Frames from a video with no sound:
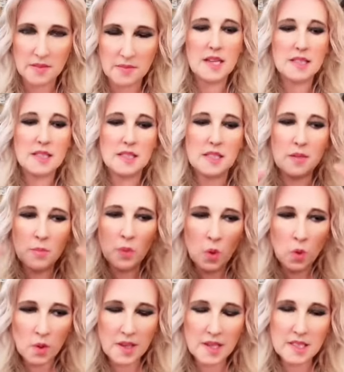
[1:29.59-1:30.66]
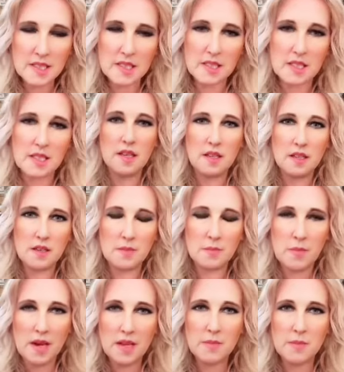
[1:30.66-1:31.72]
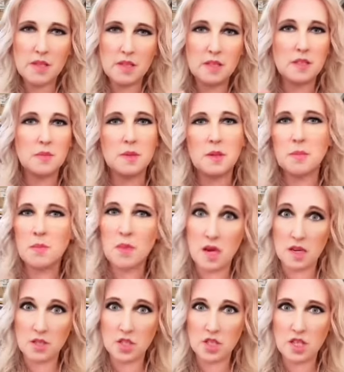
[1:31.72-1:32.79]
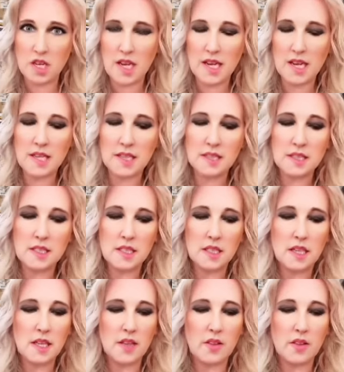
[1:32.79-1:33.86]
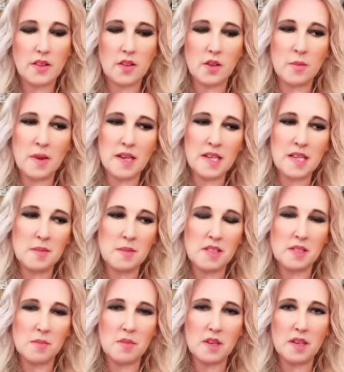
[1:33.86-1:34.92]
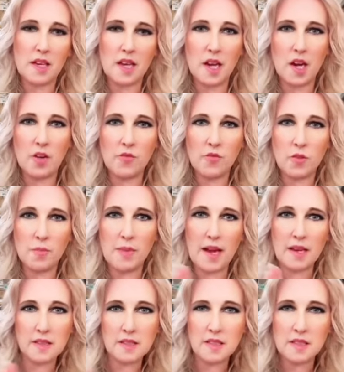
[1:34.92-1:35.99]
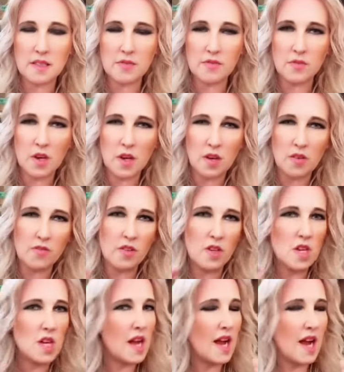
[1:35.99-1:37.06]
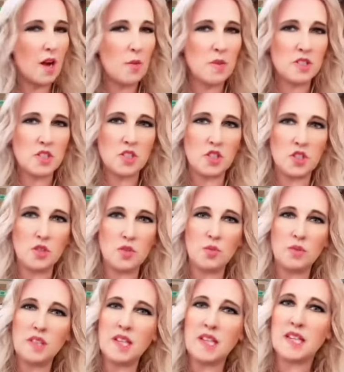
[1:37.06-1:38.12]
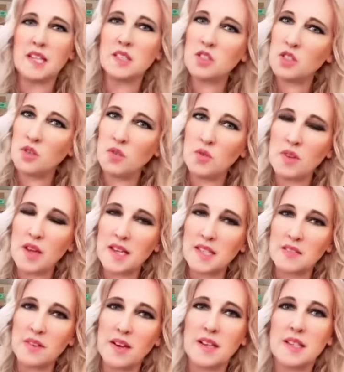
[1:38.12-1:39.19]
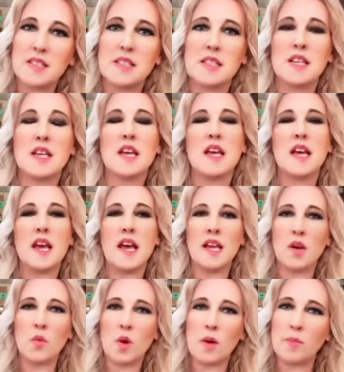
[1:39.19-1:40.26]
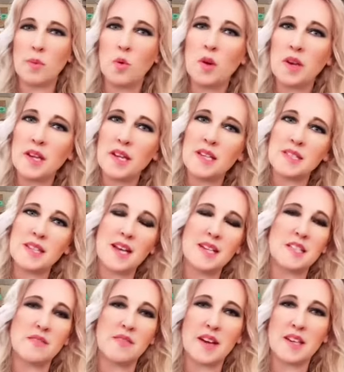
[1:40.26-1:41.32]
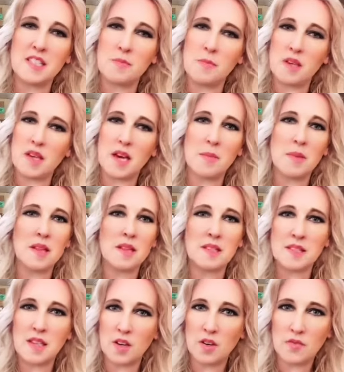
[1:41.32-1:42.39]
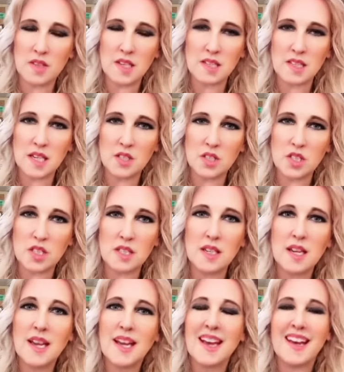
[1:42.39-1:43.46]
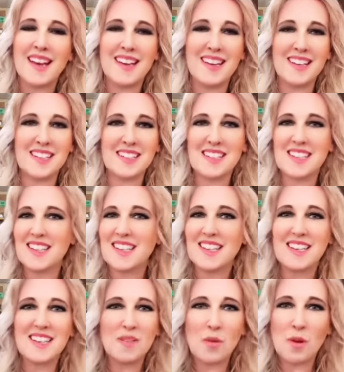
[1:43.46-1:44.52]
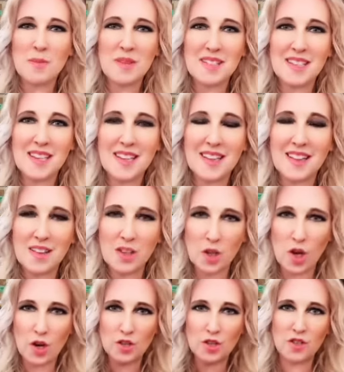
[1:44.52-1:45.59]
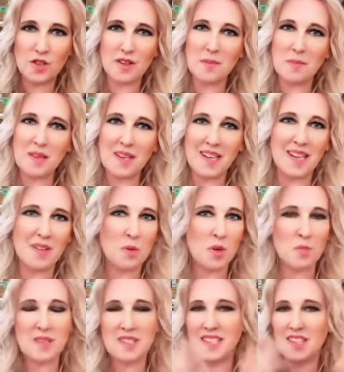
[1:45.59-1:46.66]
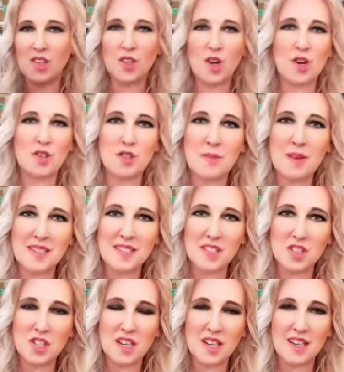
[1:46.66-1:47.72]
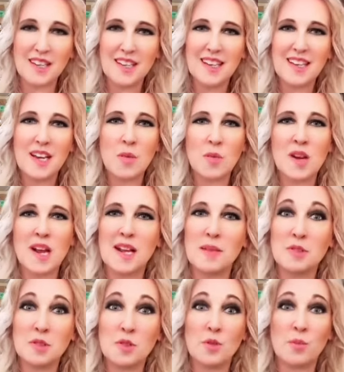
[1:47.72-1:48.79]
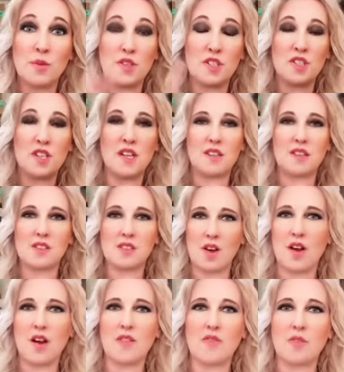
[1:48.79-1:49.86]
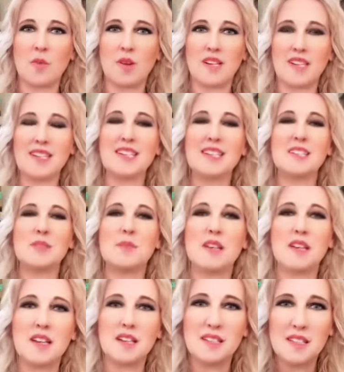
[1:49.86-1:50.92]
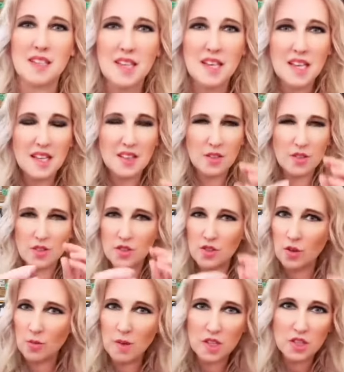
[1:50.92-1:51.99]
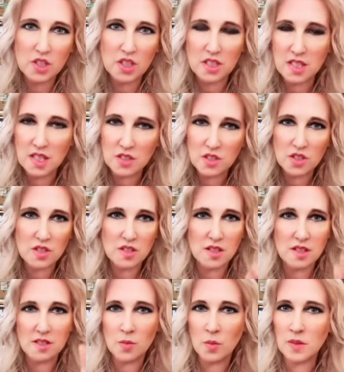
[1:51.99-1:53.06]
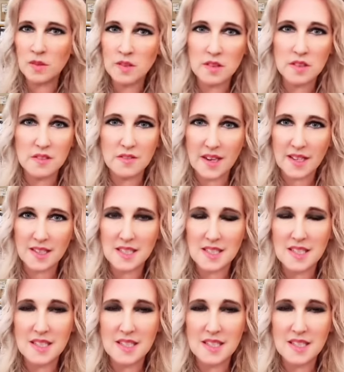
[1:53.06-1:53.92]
At some point, it might be a little bit much, and there might need to be some careful balance of how much do you lean into that device, and at what point is that device becoming the center of the attention and we're missing the larger meaning, we're missing the larger messaging, and we're not able to appreciate the song for what it is because there's so much attention to this one little device.